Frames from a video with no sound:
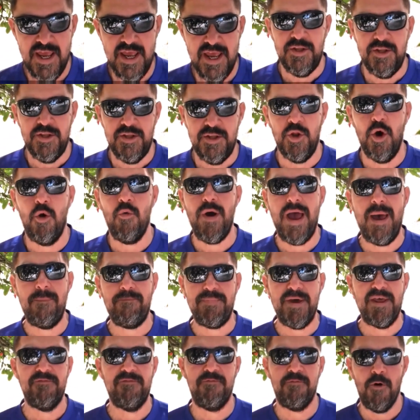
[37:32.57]
No
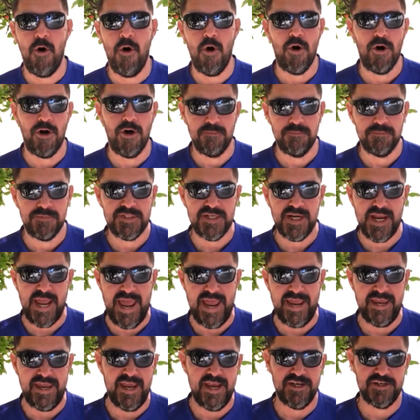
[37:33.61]
weapon formed
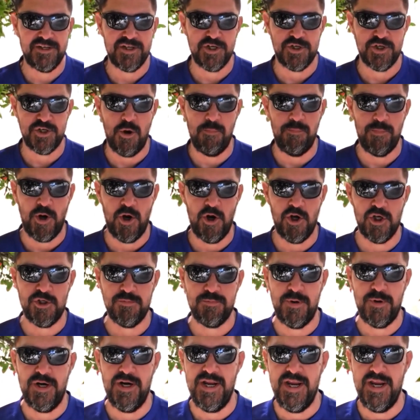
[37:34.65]
against us shall
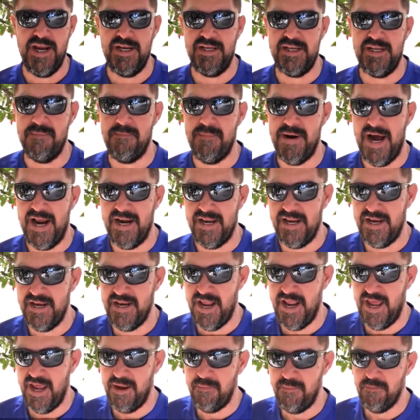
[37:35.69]
prosper in the mighty
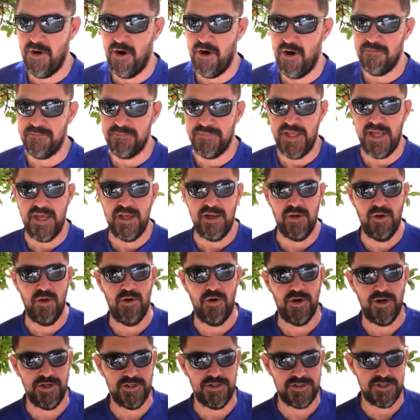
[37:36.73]
name of the
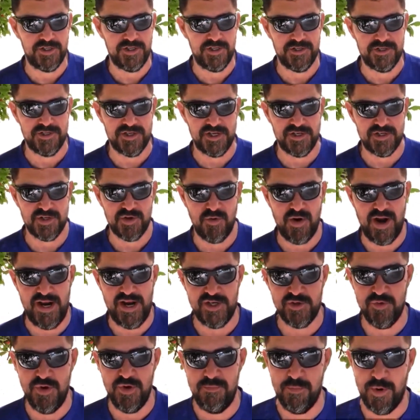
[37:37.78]
Lord Jesus
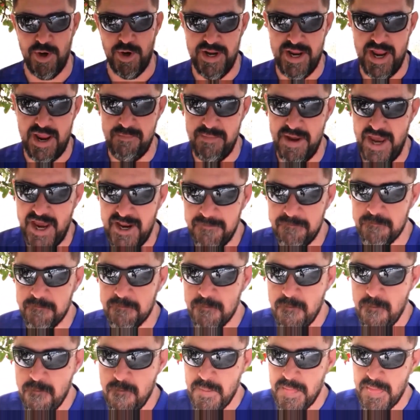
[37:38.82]
Christ, we pray. Amen.
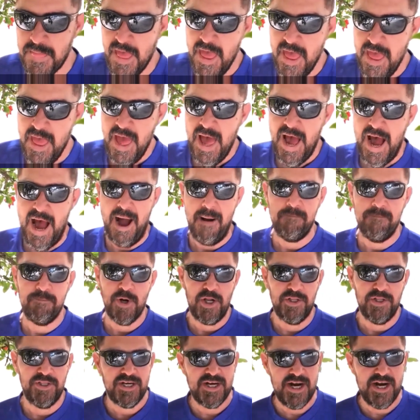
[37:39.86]
I'm
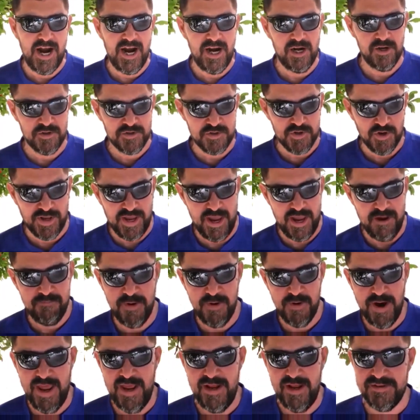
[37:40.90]
Brother Carlos, okay,
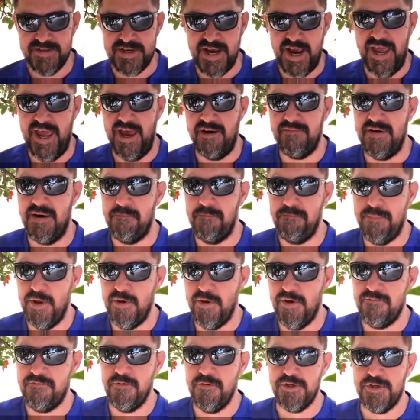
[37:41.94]
friends? I have a
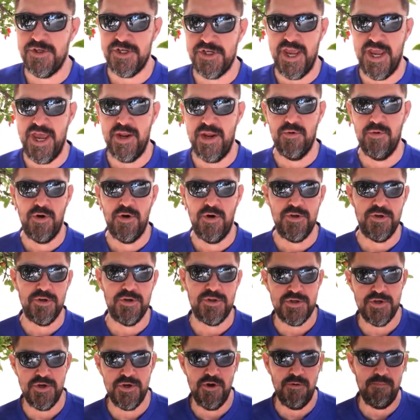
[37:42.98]
beautiful channel on
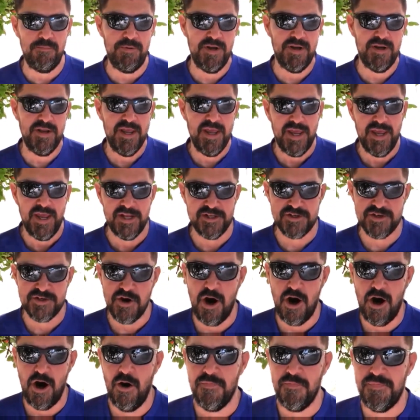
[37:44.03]
YouTube. It's
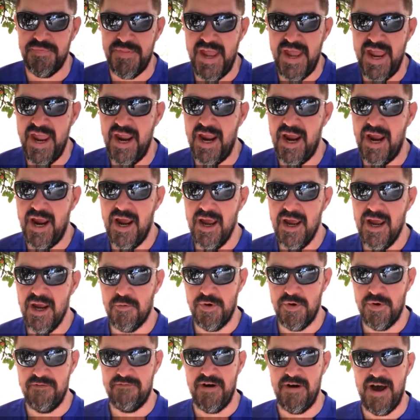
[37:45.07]
called Think
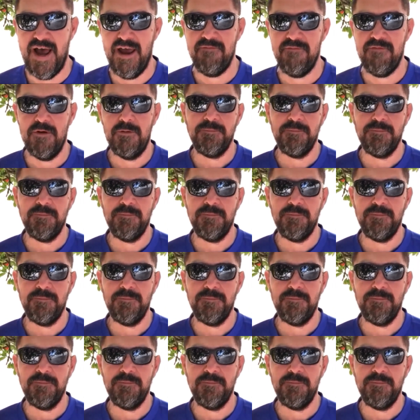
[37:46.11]
Revival.